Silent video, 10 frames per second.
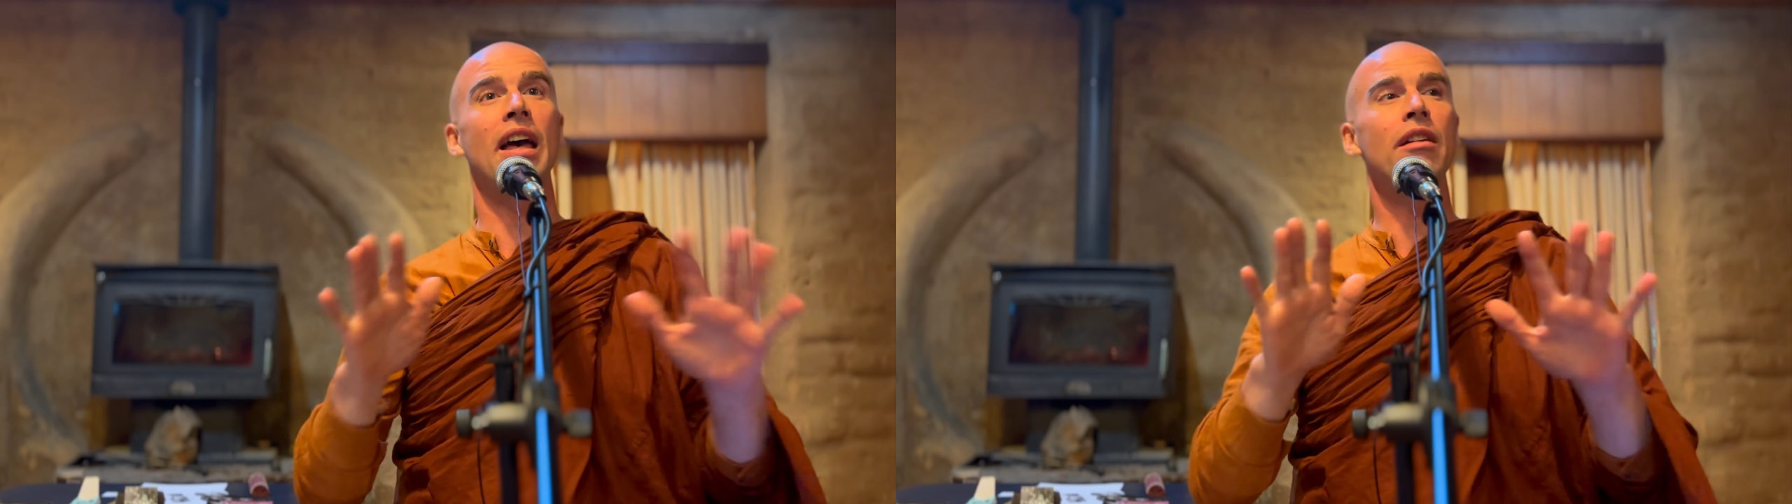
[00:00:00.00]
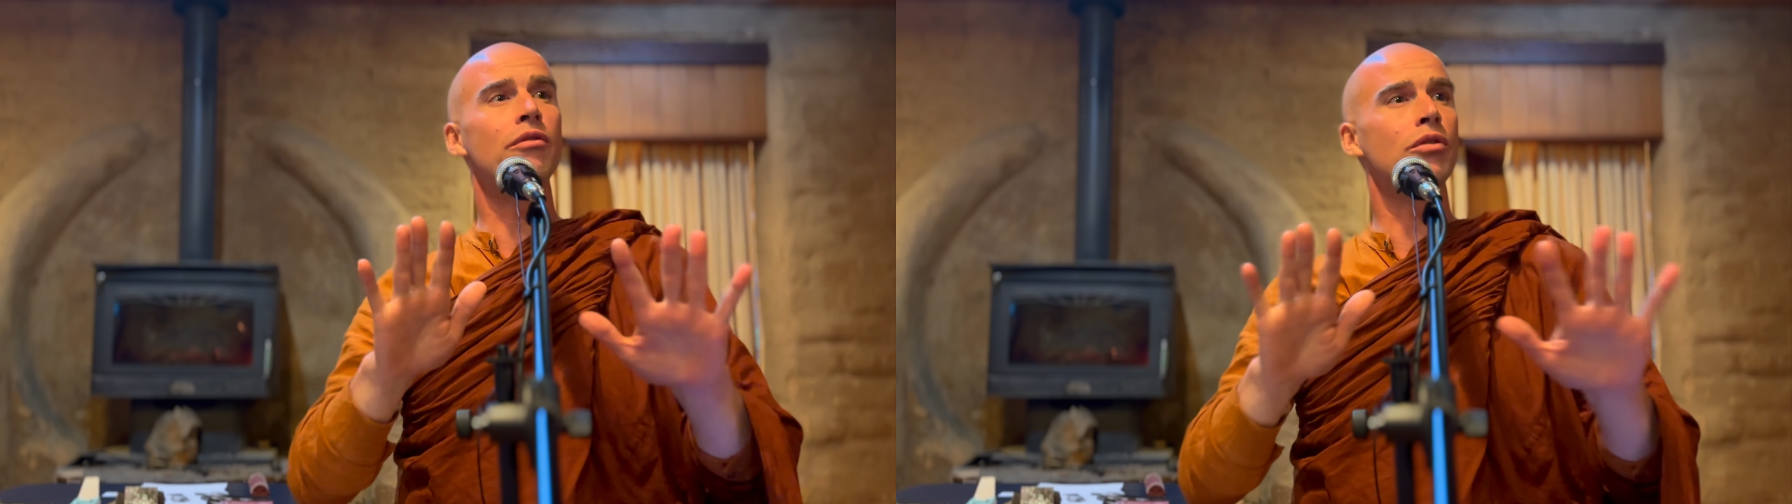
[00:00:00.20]

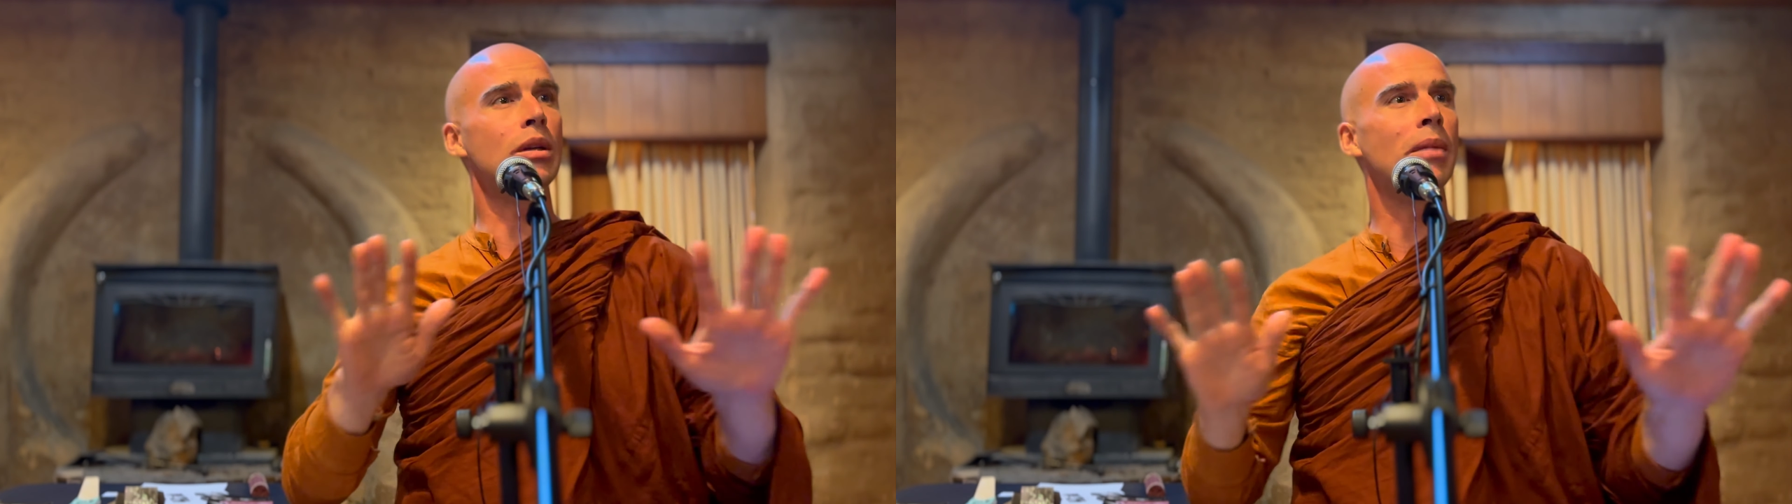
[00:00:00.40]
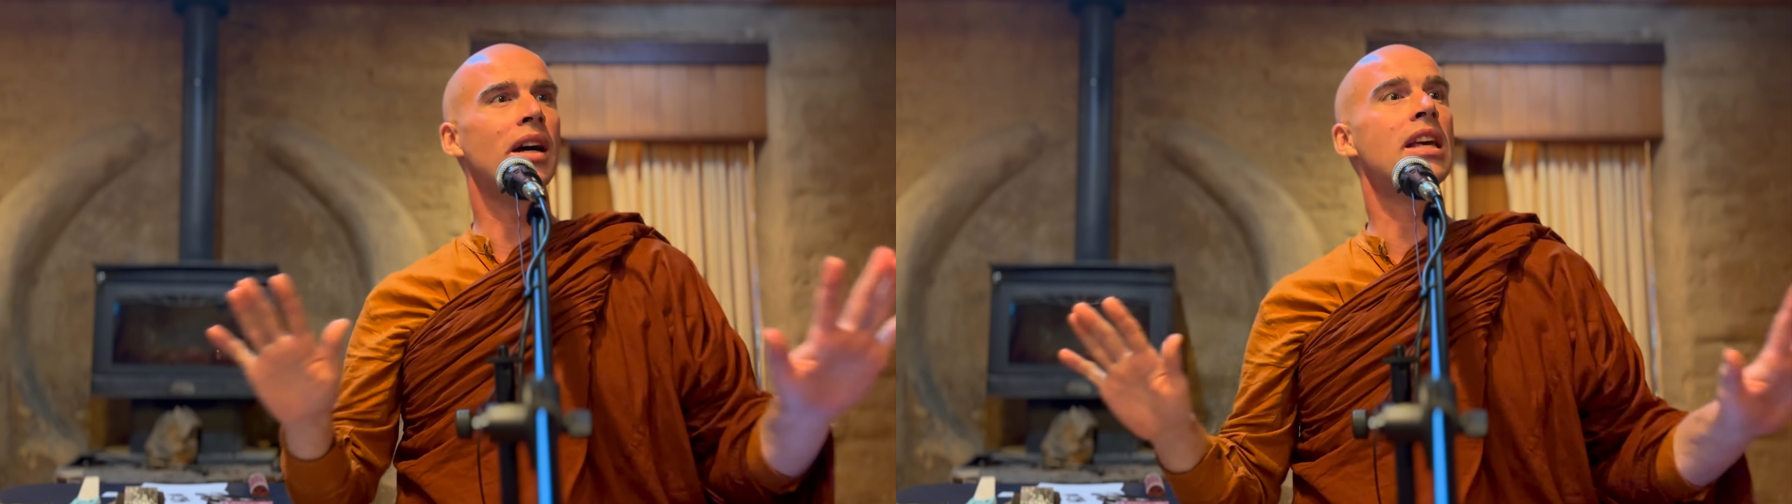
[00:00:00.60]

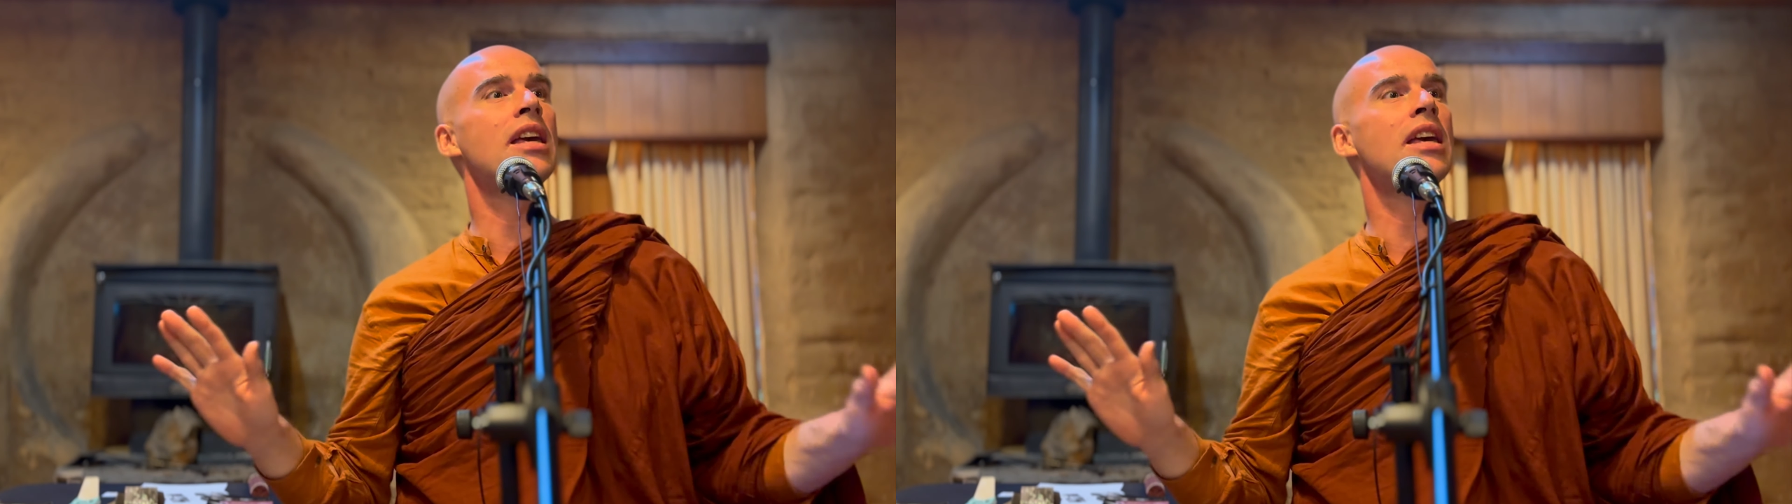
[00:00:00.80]
everybody